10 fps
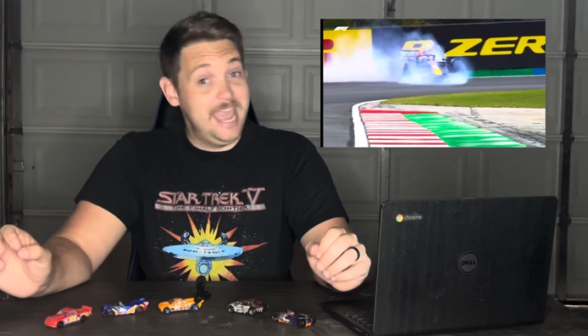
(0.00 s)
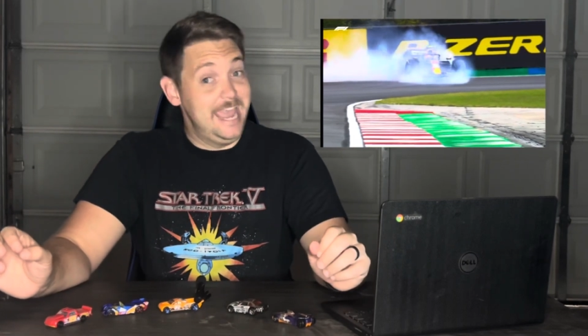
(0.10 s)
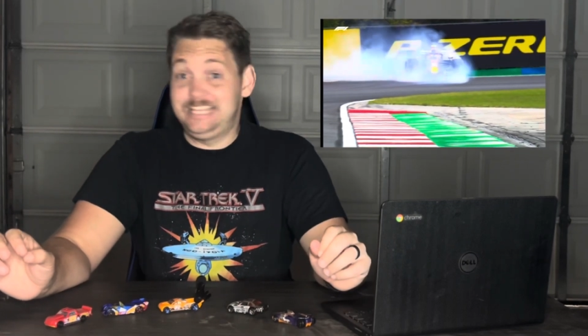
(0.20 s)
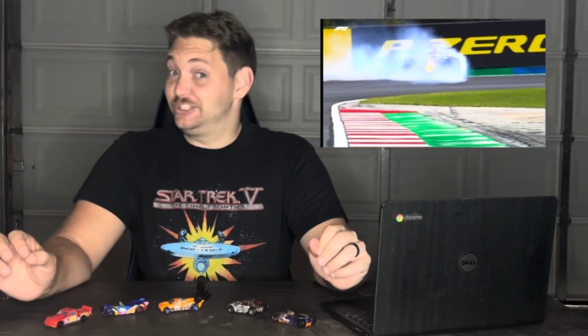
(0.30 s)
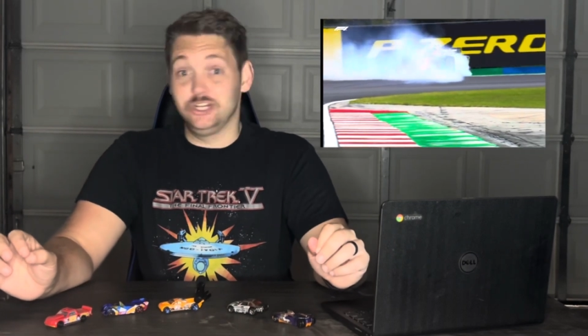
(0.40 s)

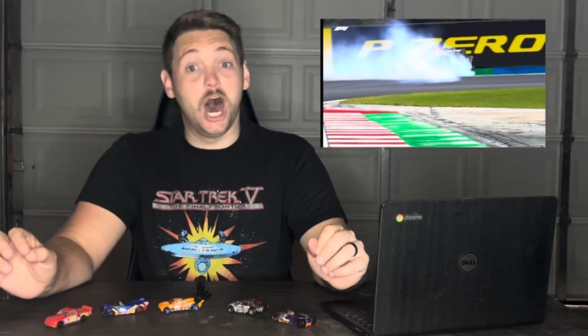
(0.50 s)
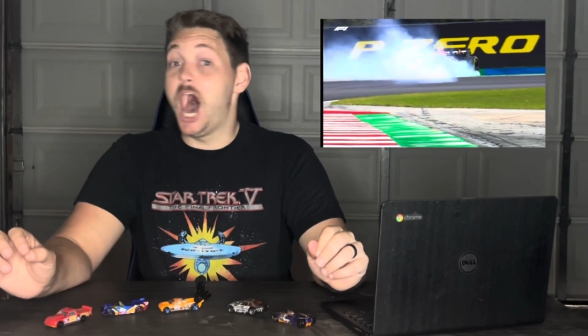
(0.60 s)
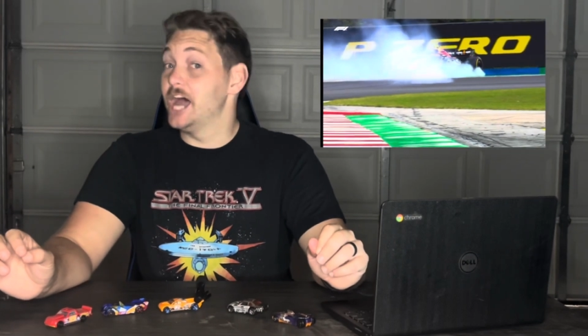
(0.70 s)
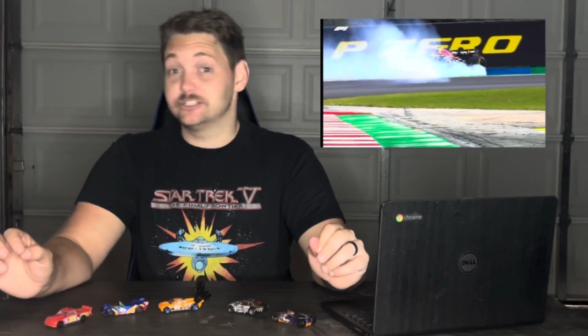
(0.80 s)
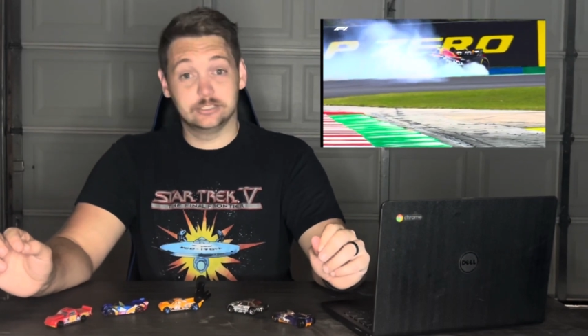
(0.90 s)
is
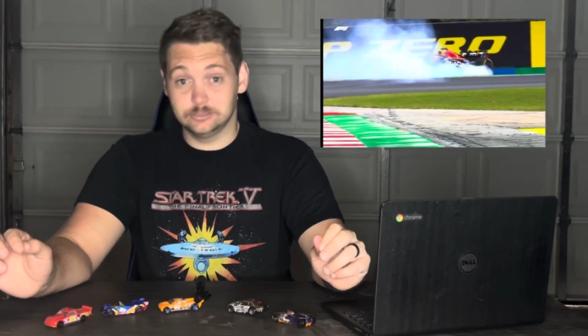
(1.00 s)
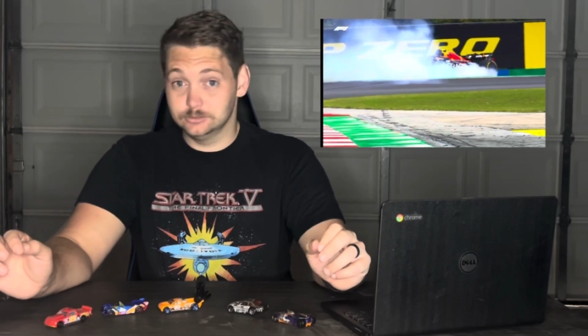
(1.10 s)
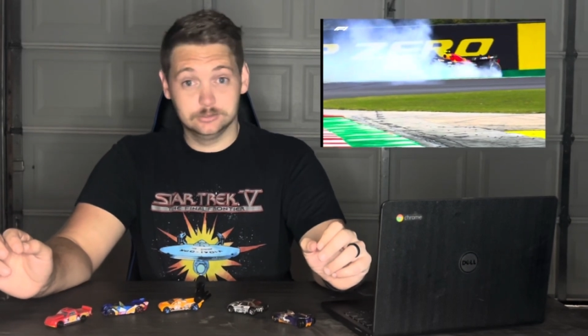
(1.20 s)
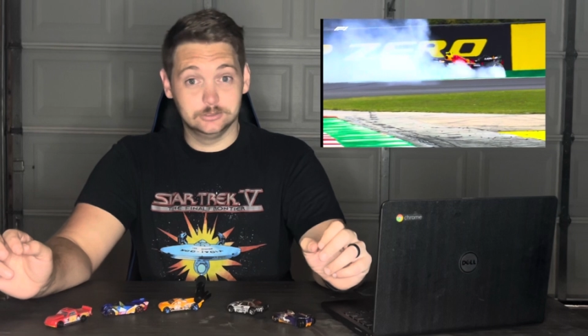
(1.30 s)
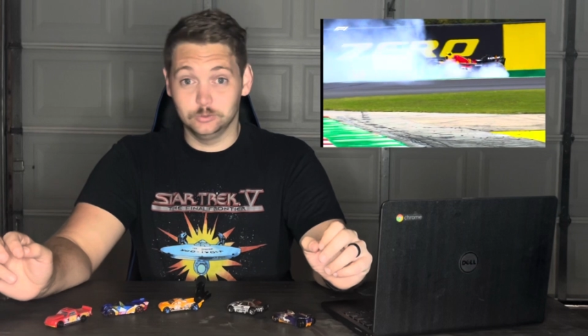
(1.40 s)
not
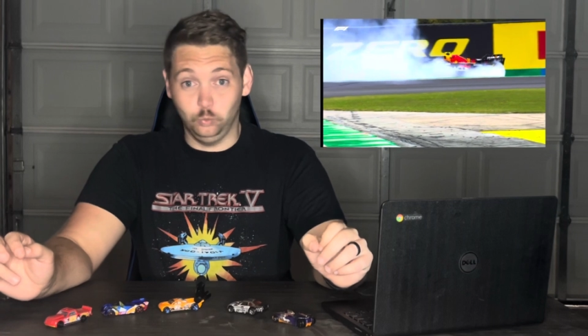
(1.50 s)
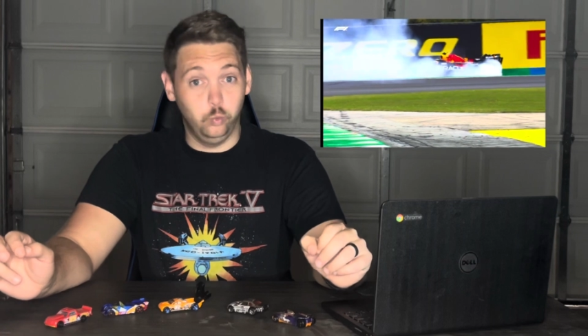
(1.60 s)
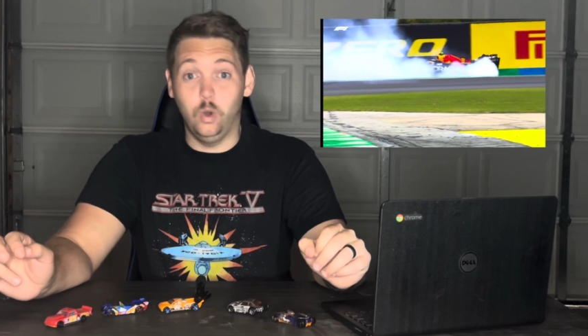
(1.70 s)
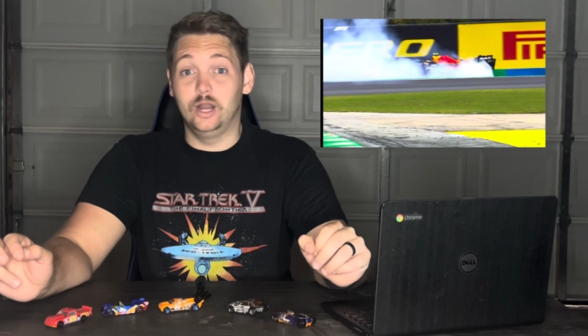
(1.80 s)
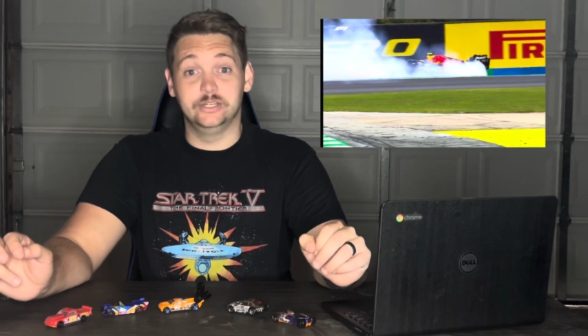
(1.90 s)

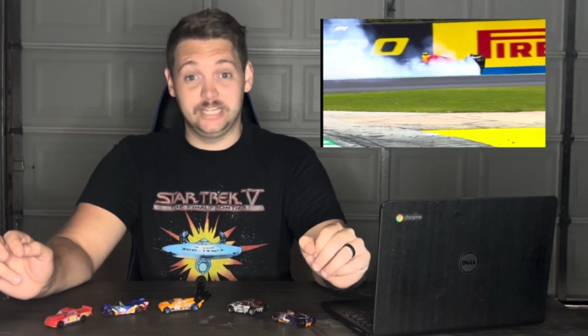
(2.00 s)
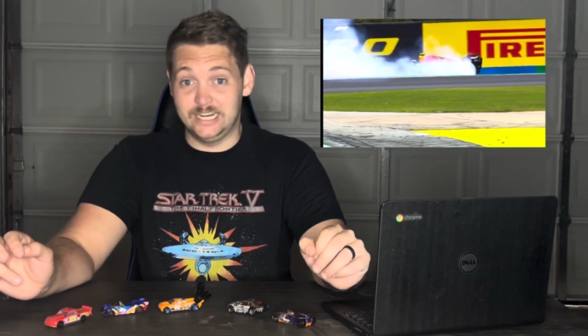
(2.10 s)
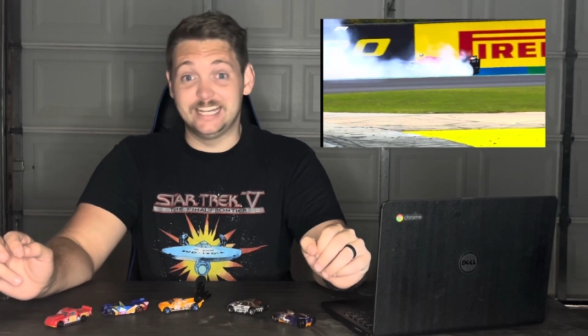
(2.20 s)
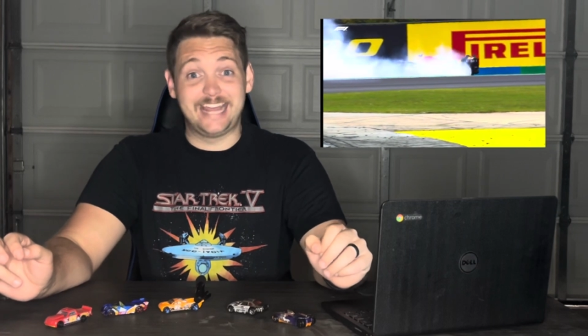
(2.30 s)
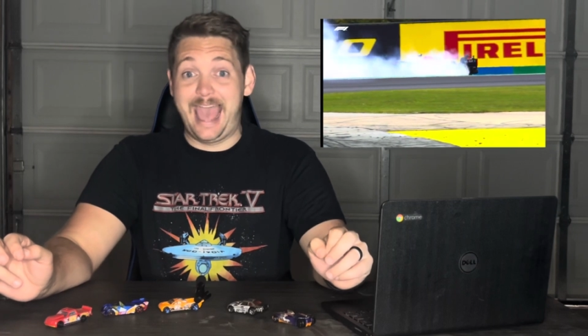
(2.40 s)
what
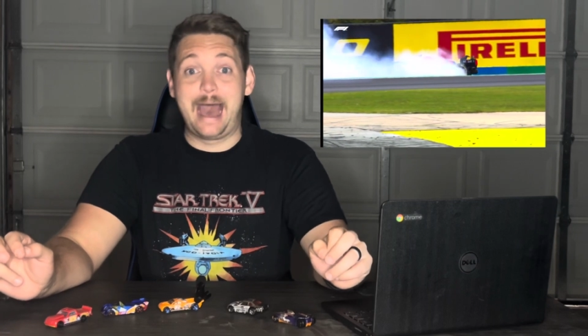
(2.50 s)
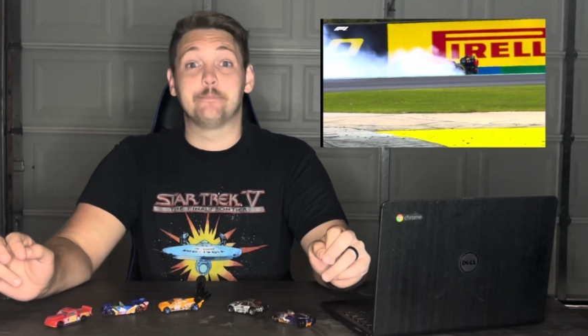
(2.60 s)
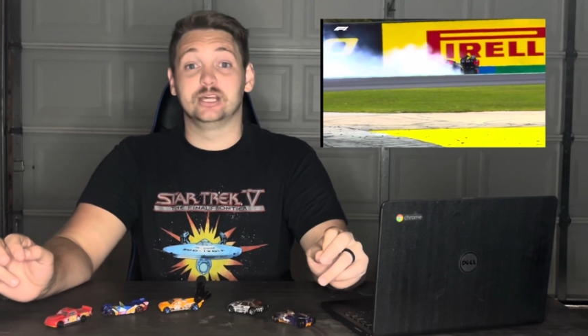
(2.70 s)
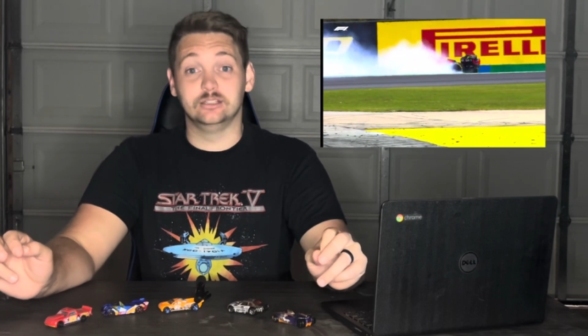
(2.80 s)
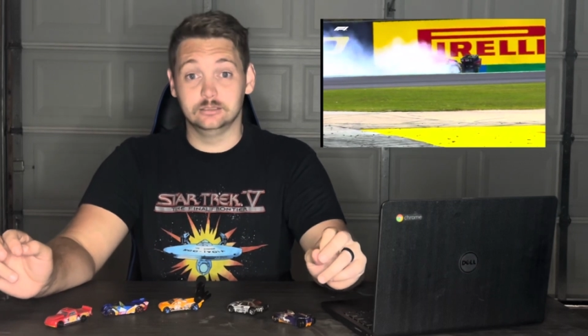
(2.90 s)
needed to happen.